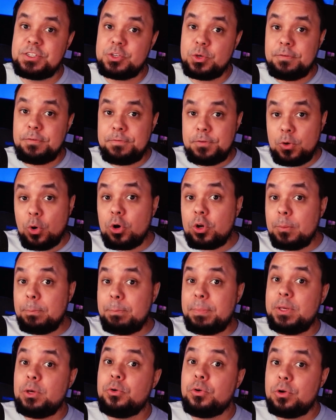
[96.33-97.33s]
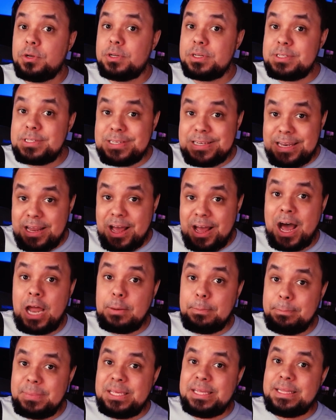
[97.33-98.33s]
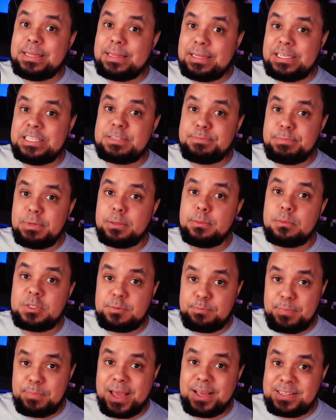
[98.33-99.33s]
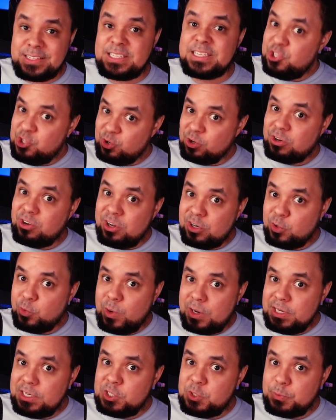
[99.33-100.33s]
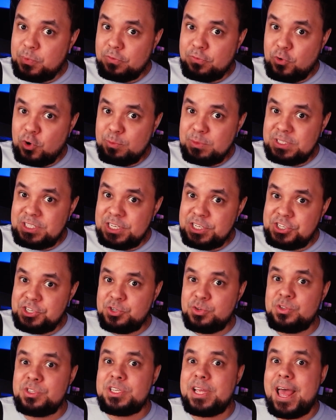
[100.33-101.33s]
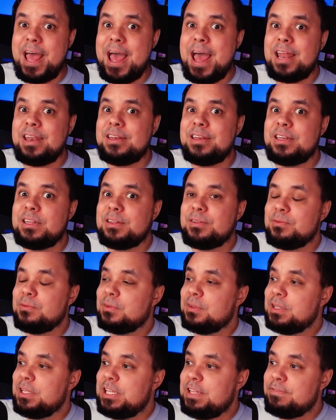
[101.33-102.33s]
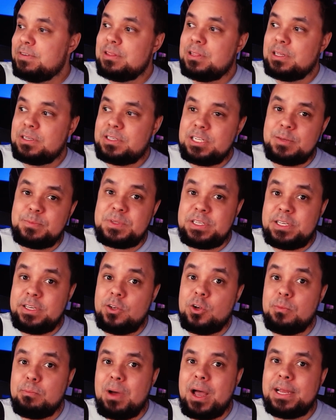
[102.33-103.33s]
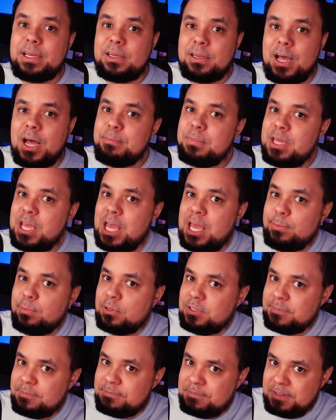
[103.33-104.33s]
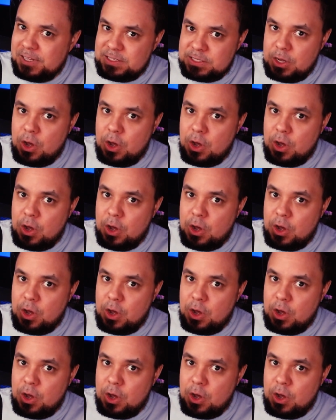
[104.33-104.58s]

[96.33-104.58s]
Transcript: So if your computer does not meet these minimum specs, you're gonna run into performance issues, and even the tips here might not be able to fix